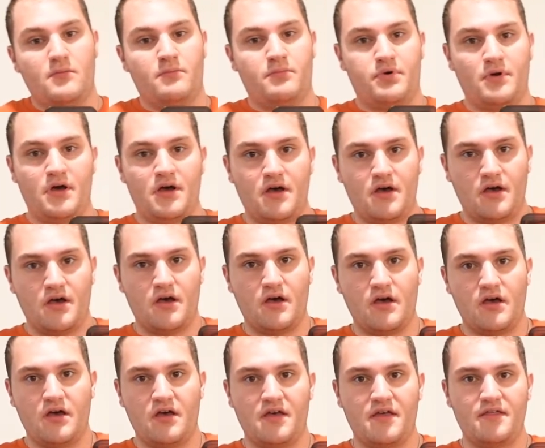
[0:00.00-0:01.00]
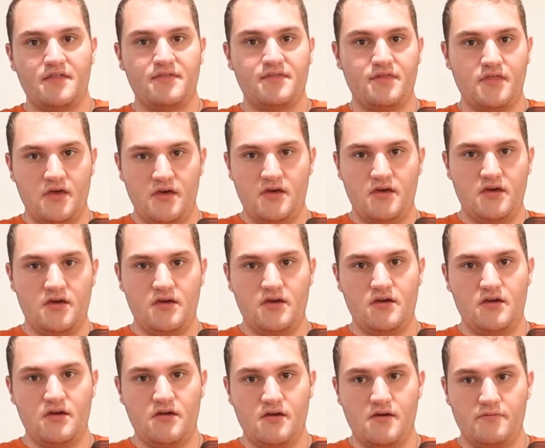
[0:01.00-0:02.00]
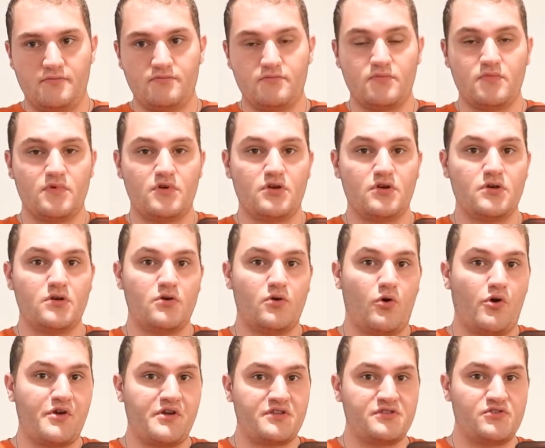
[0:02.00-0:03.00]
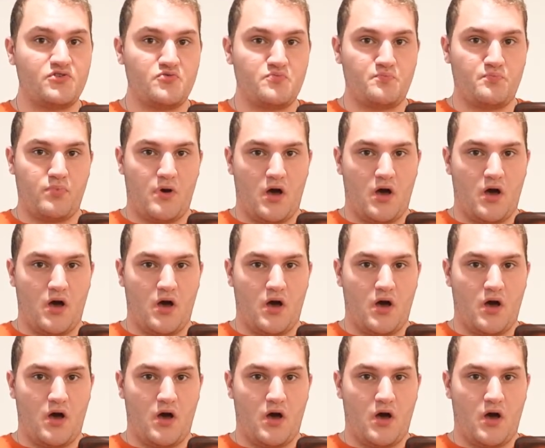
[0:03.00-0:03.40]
or you can do.